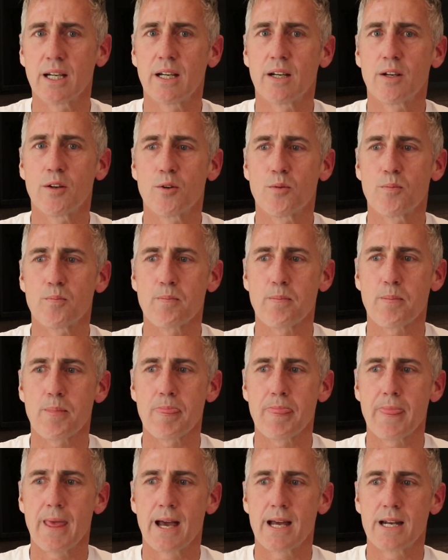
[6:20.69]

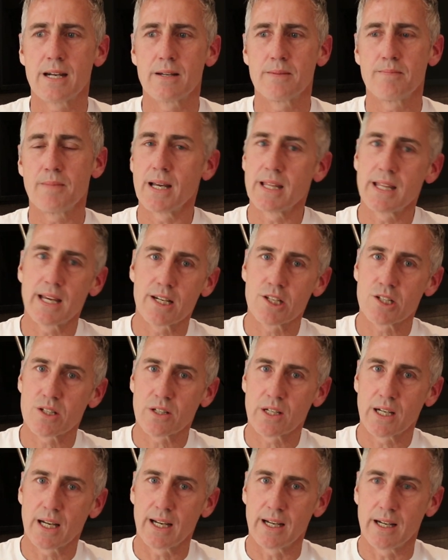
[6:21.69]
and that it's
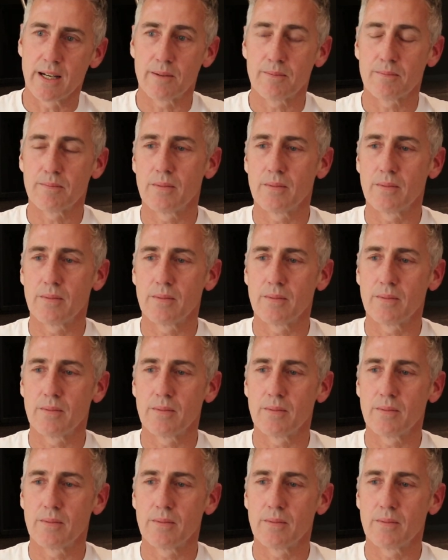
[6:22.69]
okay.